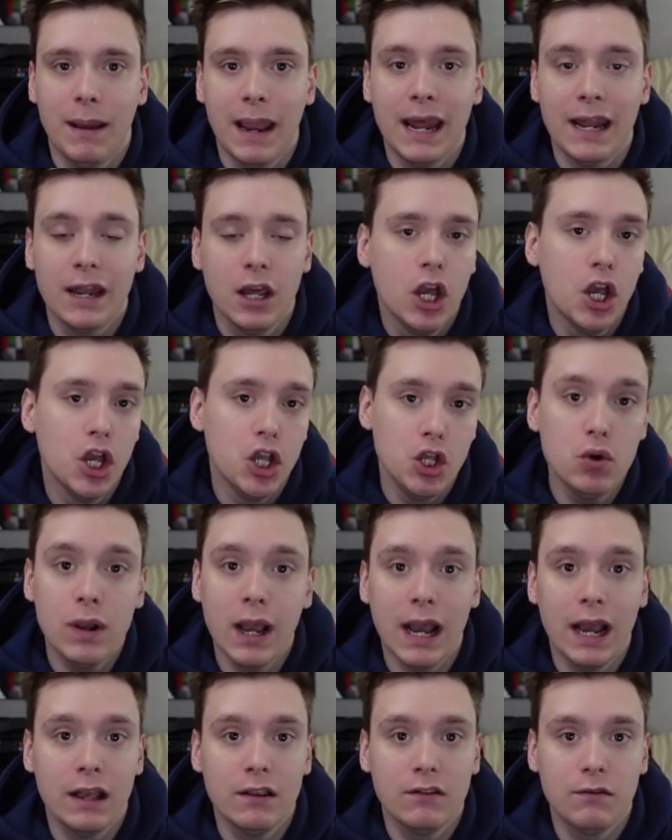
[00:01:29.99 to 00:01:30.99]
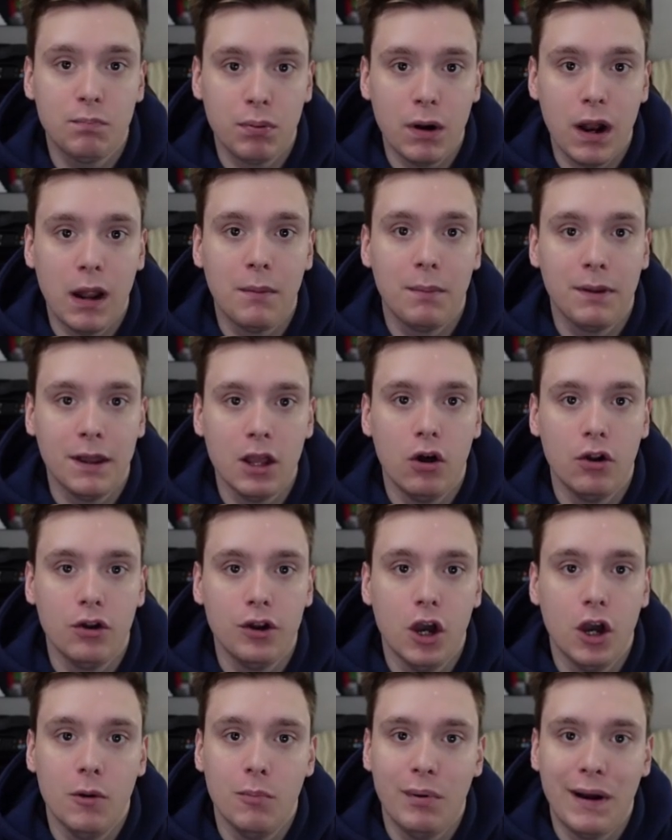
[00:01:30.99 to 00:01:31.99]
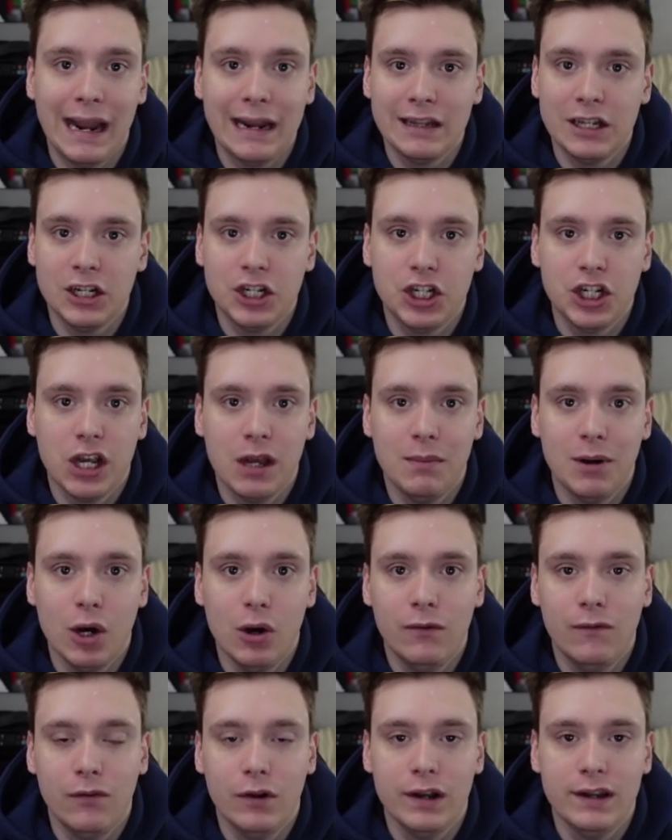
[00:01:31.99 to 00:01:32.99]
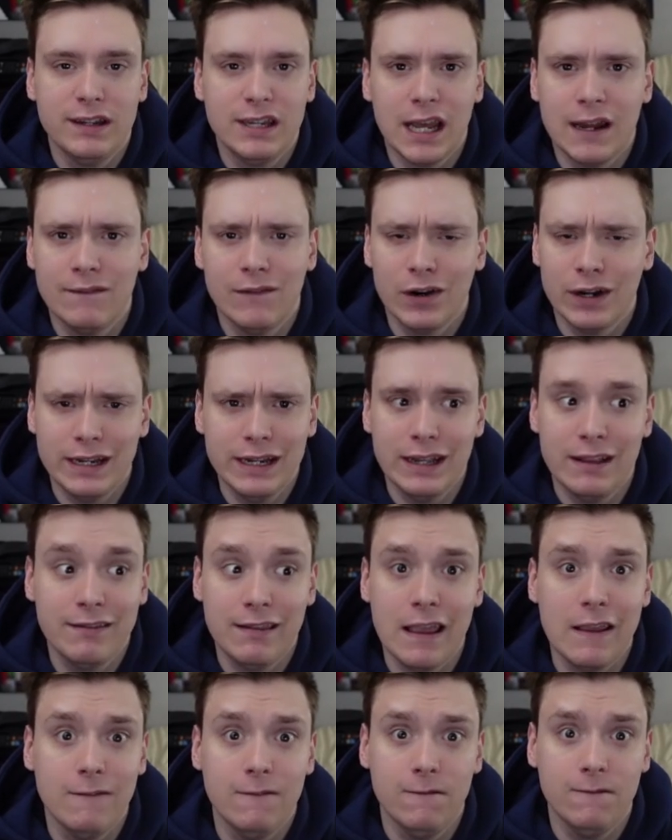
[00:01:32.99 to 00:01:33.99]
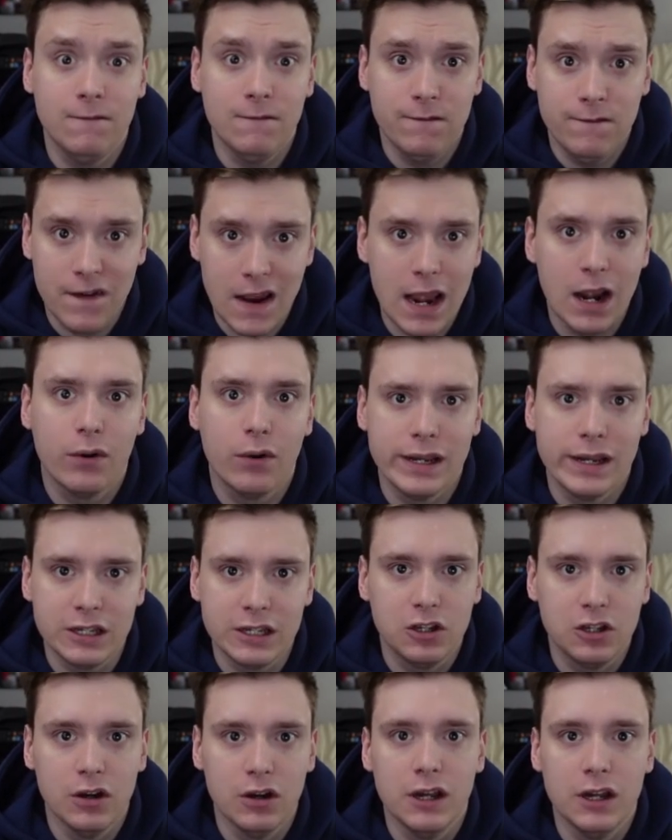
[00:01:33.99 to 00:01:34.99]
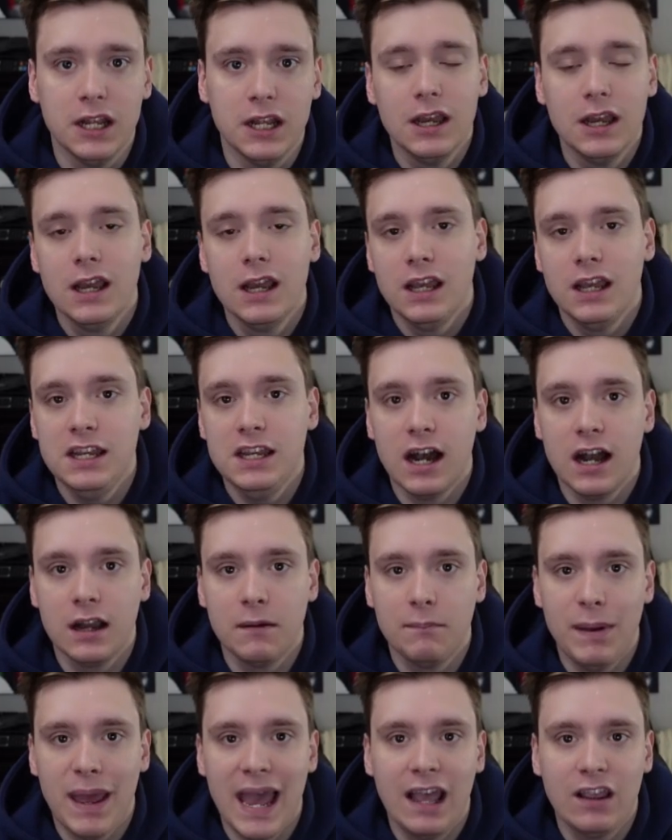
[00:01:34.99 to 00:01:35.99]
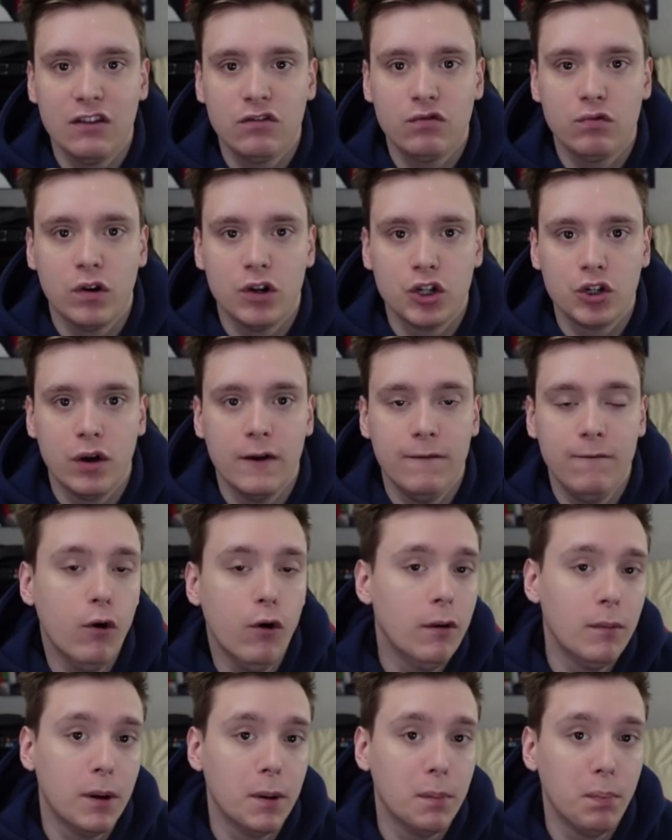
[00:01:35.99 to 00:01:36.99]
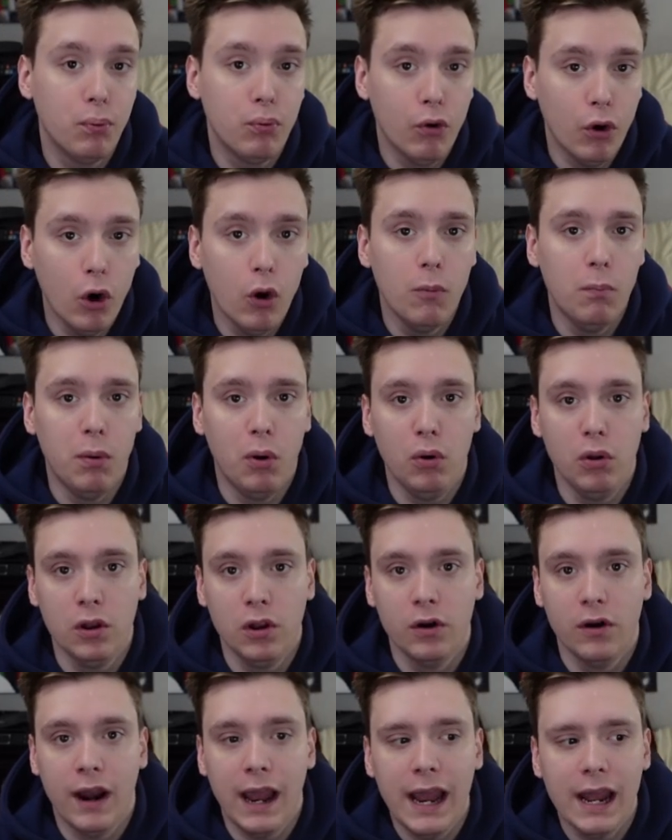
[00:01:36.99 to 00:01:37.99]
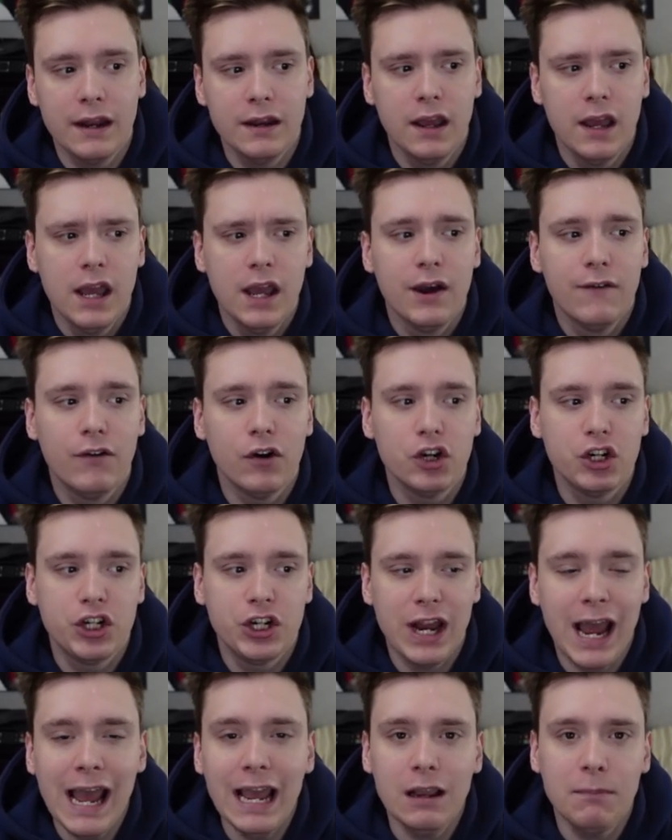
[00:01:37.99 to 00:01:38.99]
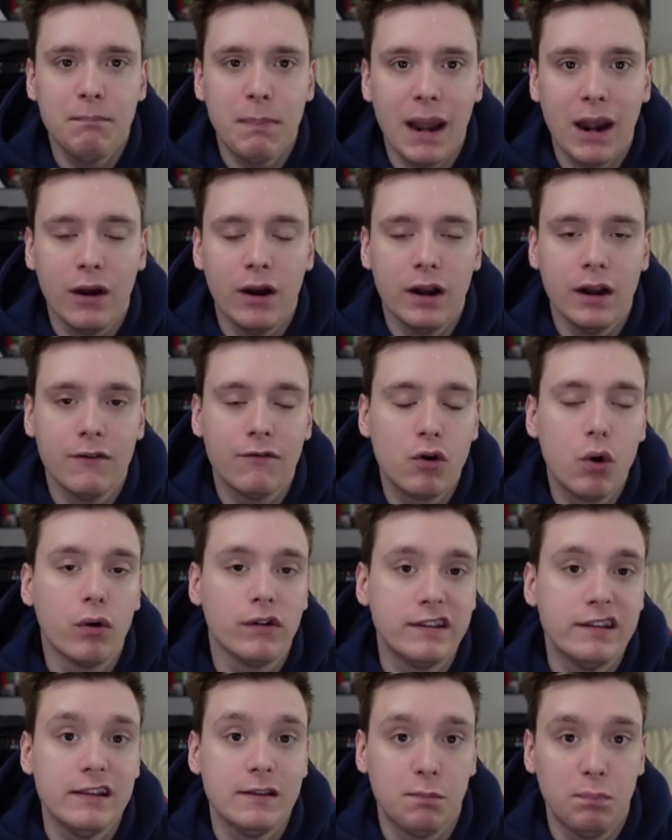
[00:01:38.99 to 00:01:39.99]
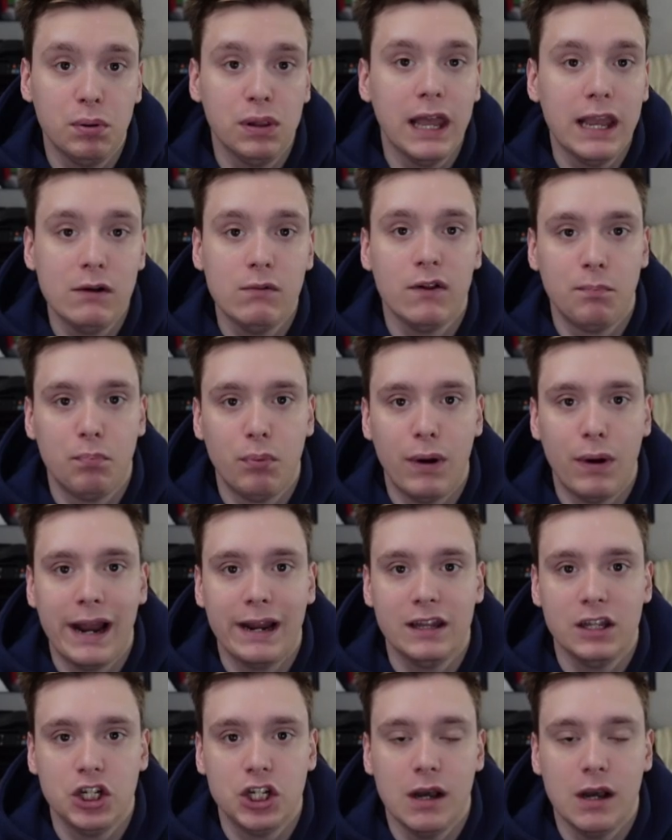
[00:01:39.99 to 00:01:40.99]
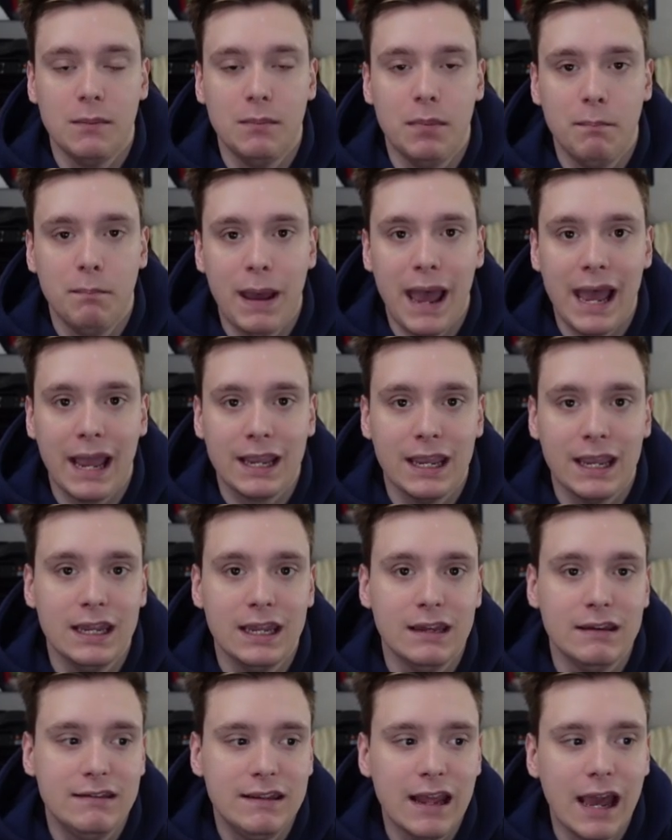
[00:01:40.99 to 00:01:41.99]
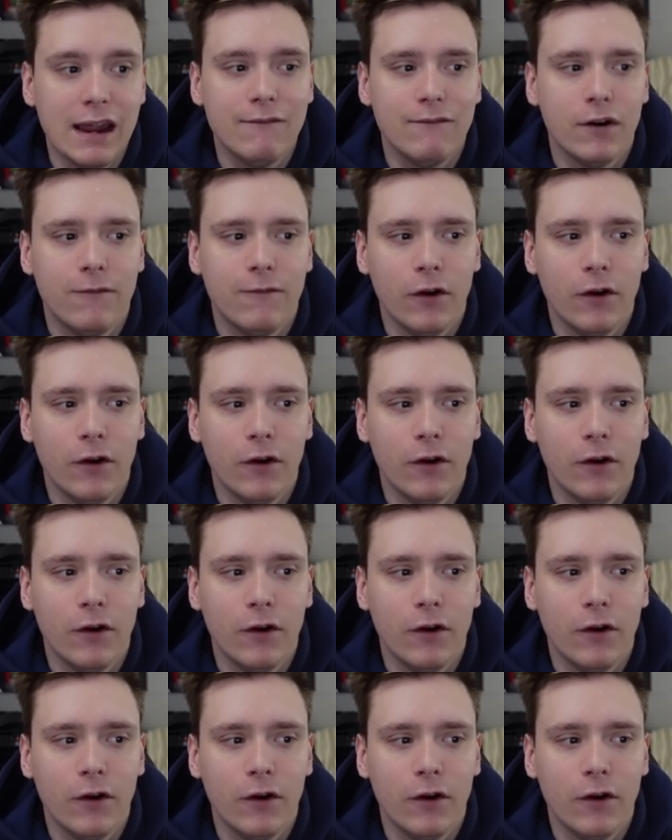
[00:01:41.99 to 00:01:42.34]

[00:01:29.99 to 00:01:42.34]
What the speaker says: And you guys probably all know Bradley Chubb over in Denver. He is a very good young pass rusher, a former Pro Bowler. And for Shaq Barrett, of course, he's played with Bradley Chubb back in Denver.